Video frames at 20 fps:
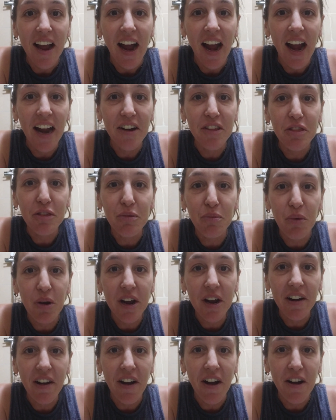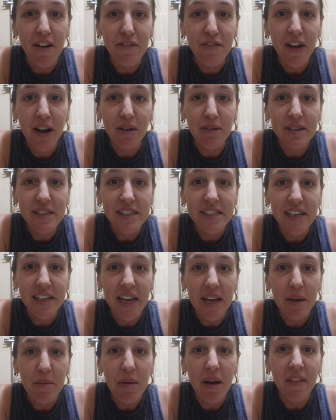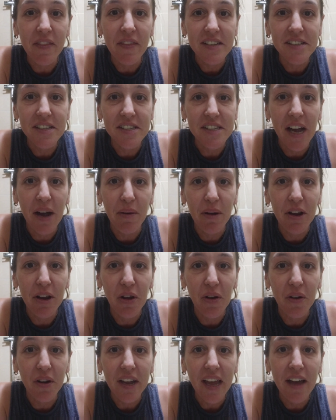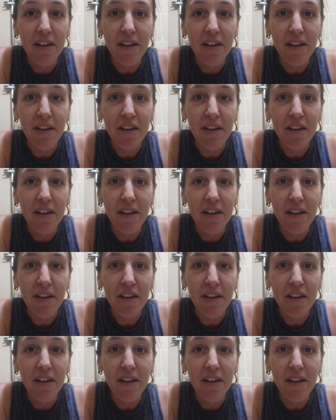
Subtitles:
I had 3.5 hours sleep, and this is how I look.